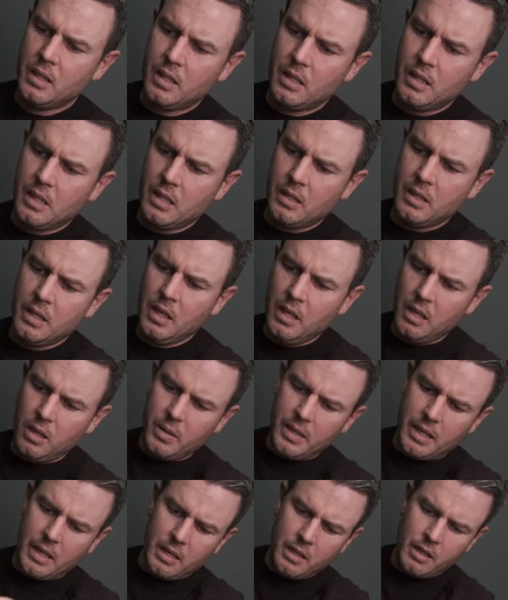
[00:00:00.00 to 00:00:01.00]
Uh,
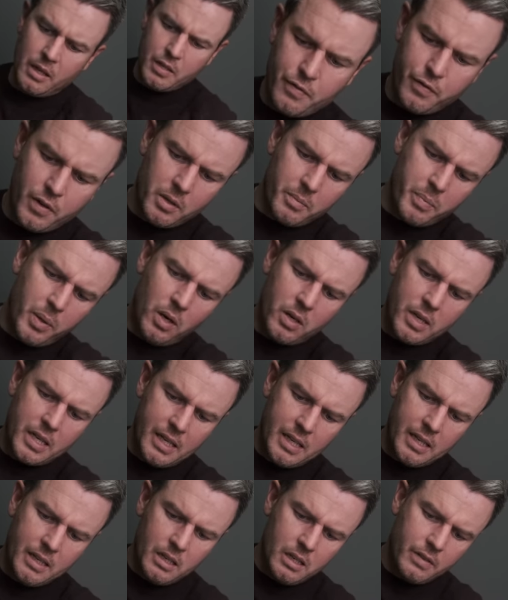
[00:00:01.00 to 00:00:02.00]
oh yeah, in this front
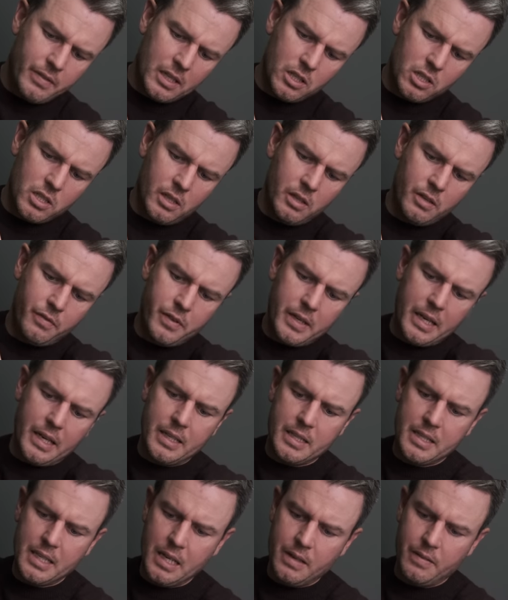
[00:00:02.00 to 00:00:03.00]
pocket, I've actually, I forget
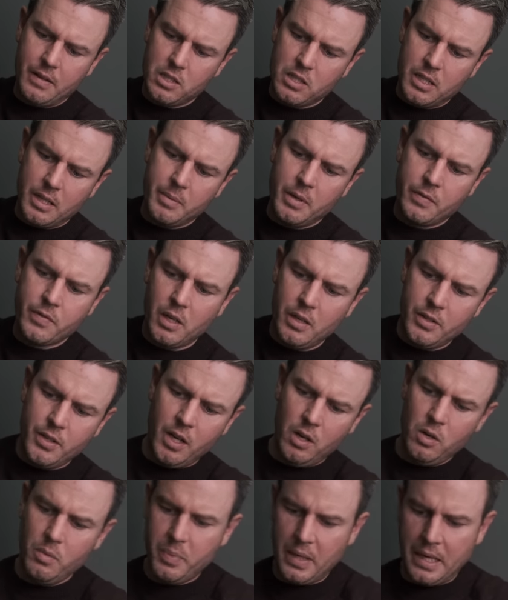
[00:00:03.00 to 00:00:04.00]
it's here actually, but I've got a
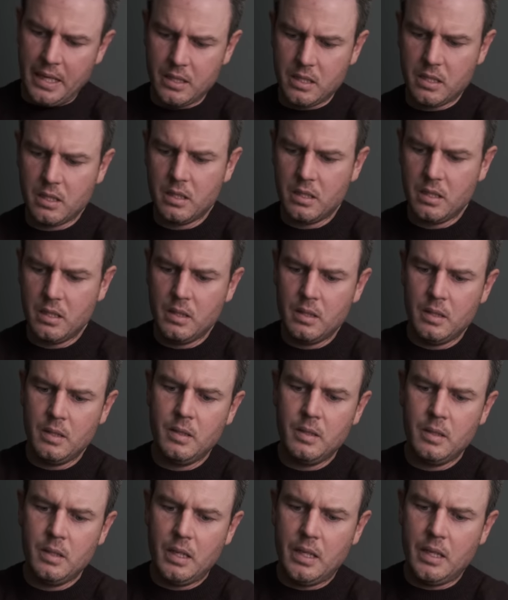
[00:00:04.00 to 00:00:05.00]
notepad
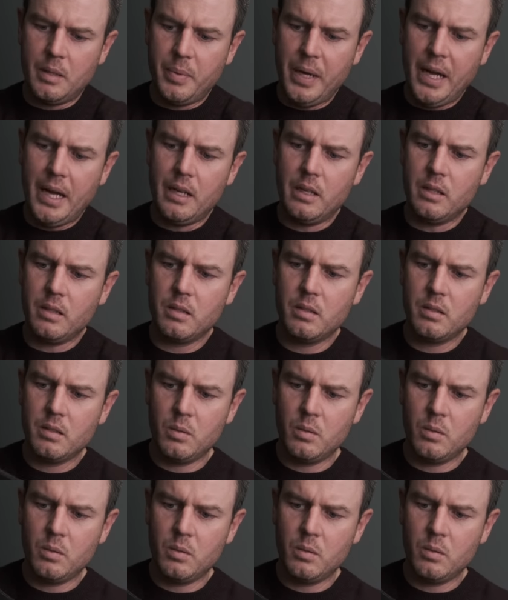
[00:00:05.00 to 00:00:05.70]
and a pen.